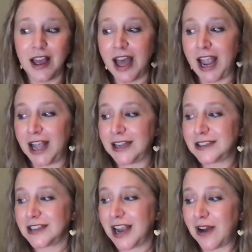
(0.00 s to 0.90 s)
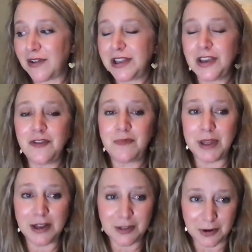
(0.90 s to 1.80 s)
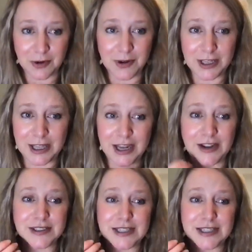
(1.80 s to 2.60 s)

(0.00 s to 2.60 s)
And everything you've been through, again, has,